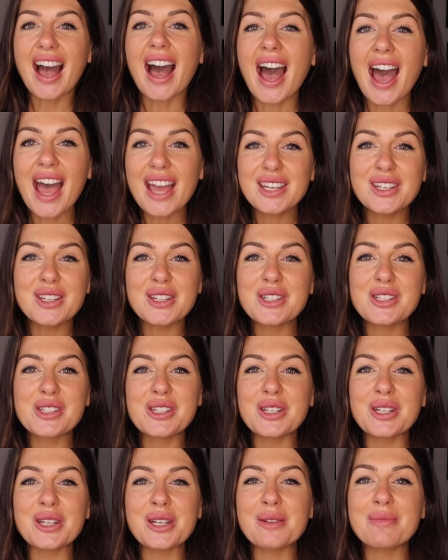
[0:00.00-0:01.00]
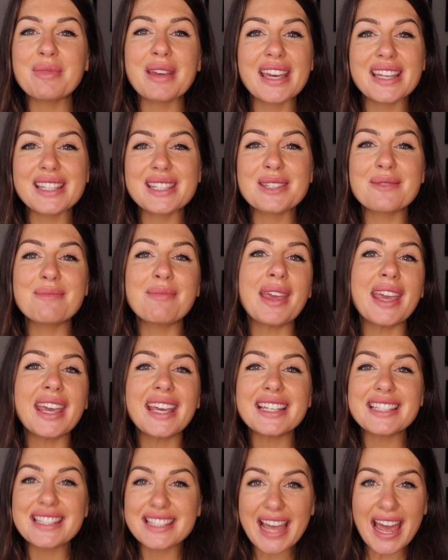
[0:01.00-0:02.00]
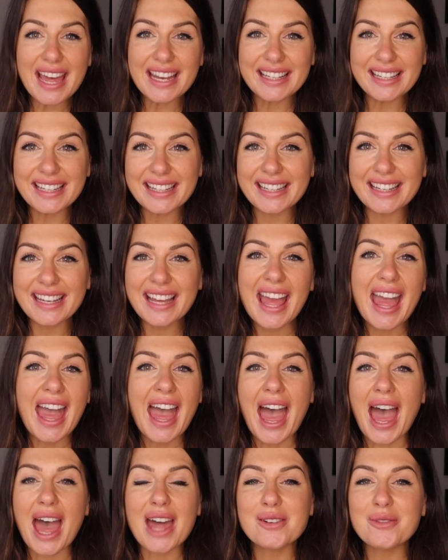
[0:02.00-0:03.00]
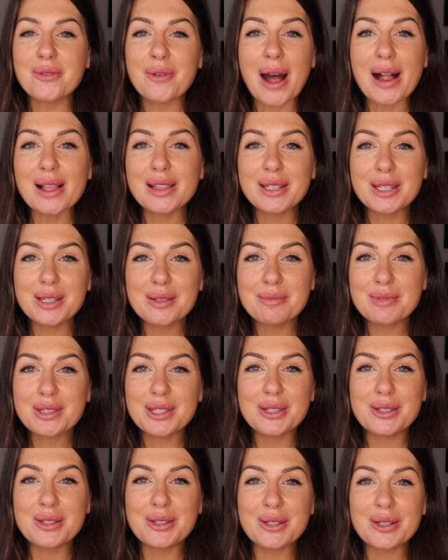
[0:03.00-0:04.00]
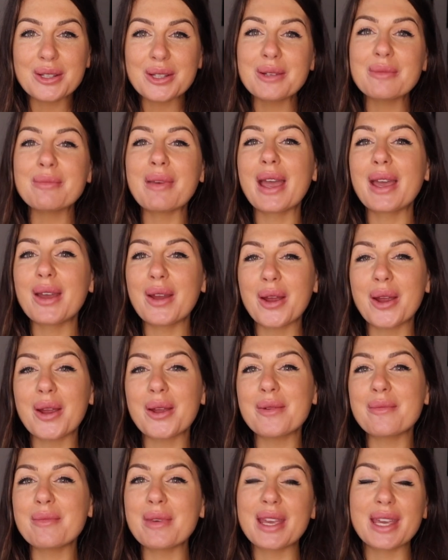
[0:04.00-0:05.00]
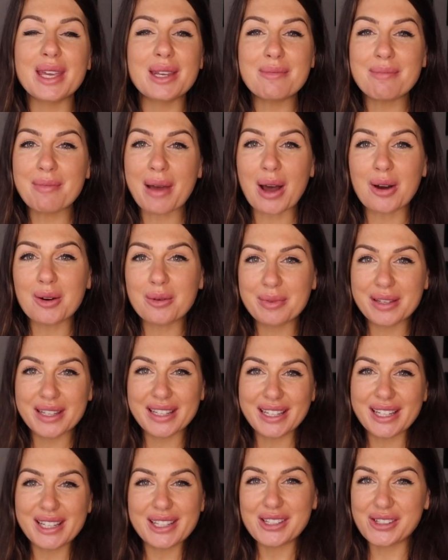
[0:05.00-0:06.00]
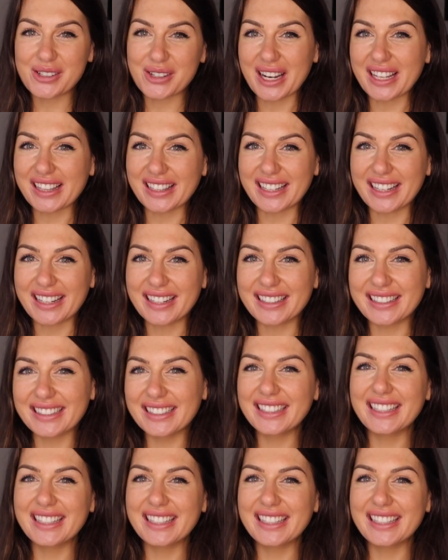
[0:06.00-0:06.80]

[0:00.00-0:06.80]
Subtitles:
Hi YouTube, it's me, Danny, and welcome to my home in Melbourne, Australia.